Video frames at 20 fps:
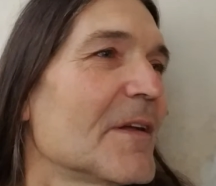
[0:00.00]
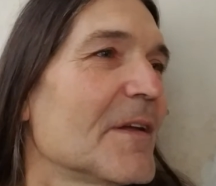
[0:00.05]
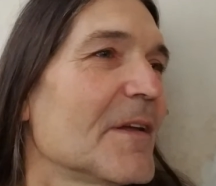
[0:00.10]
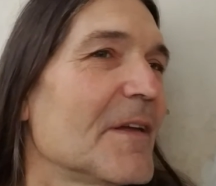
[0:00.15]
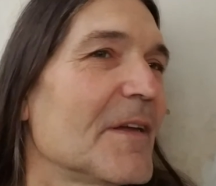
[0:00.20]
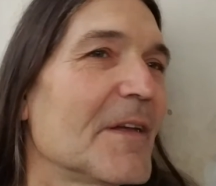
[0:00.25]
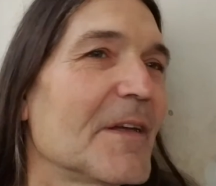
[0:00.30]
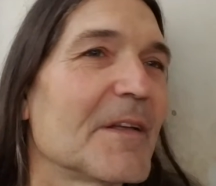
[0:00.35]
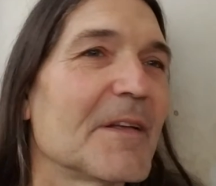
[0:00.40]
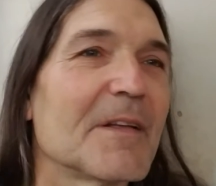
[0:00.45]

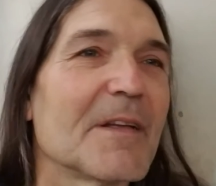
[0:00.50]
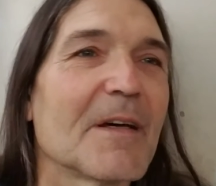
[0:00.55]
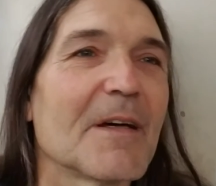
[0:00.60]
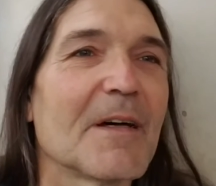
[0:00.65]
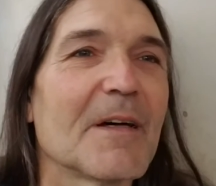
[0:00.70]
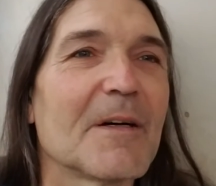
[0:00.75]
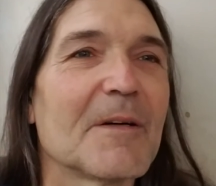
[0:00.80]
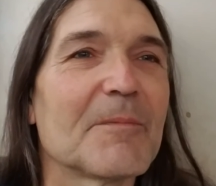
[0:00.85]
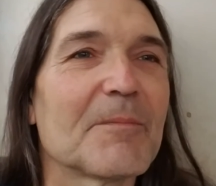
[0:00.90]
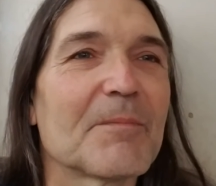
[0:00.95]
and,
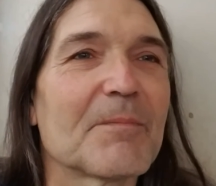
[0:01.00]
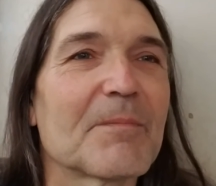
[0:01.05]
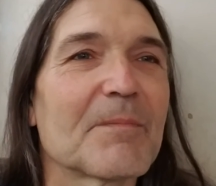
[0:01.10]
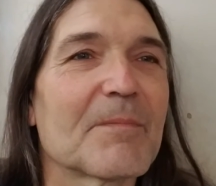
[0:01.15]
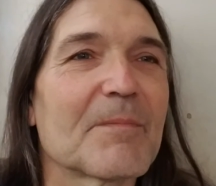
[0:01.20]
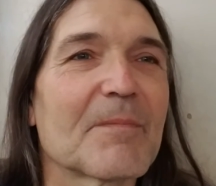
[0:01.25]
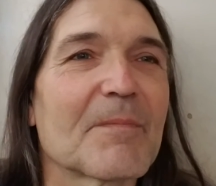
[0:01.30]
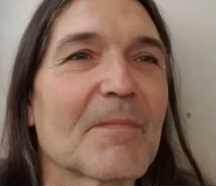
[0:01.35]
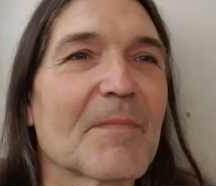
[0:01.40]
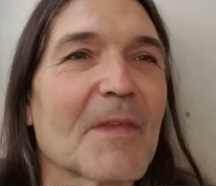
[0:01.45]

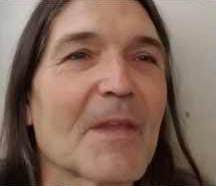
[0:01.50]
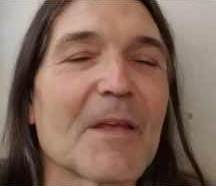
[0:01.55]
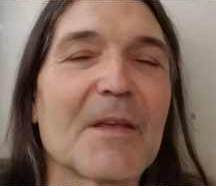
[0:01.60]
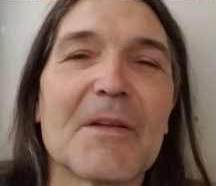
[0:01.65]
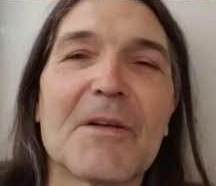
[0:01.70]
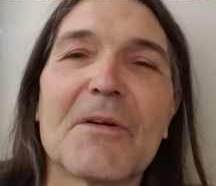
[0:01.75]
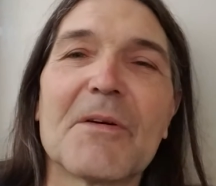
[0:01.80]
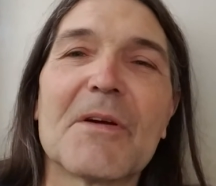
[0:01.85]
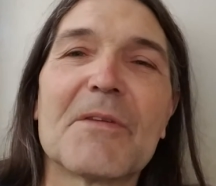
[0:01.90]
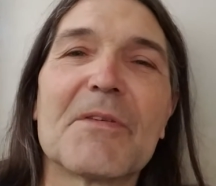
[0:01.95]
you
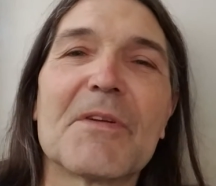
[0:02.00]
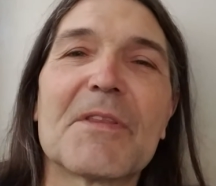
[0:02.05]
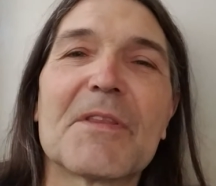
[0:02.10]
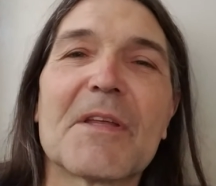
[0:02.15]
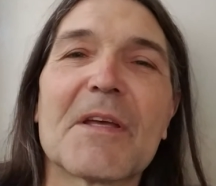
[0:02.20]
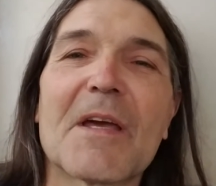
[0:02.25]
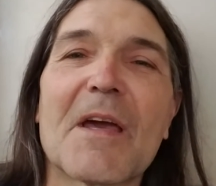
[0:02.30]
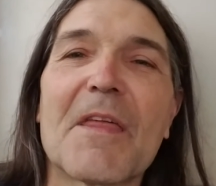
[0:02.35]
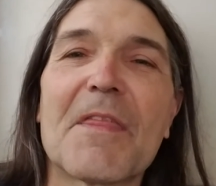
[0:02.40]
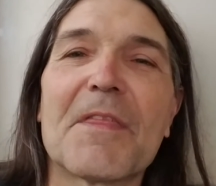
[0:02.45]
know,
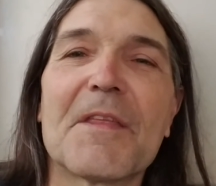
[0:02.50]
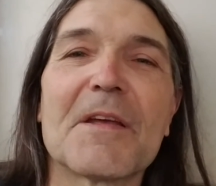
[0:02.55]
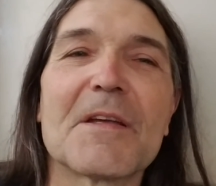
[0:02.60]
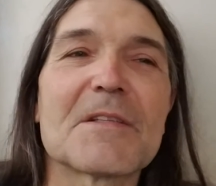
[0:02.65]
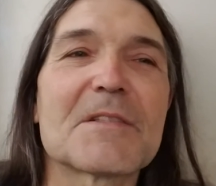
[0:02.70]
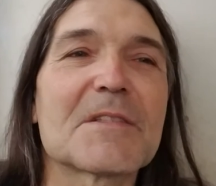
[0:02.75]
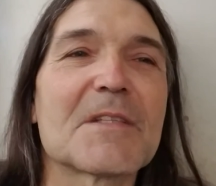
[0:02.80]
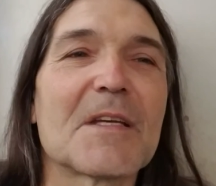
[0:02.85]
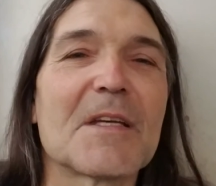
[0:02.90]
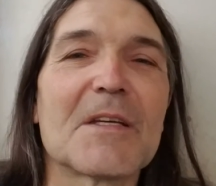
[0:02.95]
everything I think,
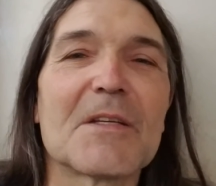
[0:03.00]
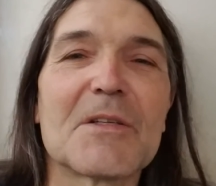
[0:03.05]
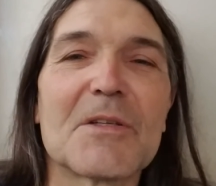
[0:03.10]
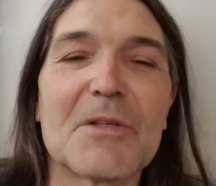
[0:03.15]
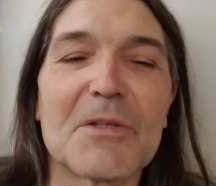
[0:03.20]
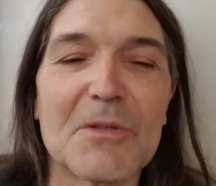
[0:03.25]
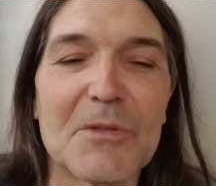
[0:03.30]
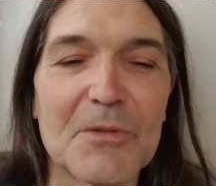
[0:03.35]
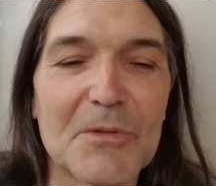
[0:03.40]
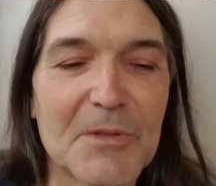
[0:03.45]
say, and
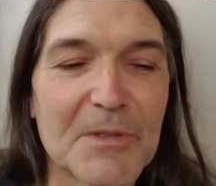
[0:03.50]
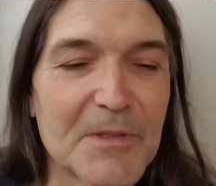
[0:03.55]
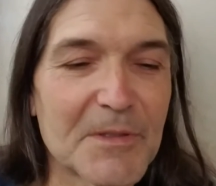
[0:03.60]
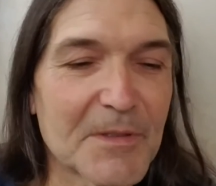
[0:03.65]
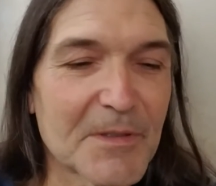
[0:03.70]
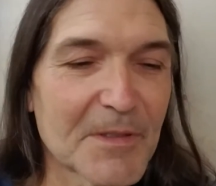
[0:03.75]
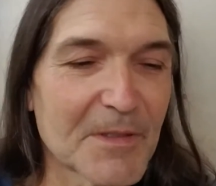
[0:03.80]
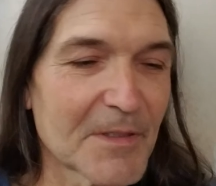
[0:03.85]
do, and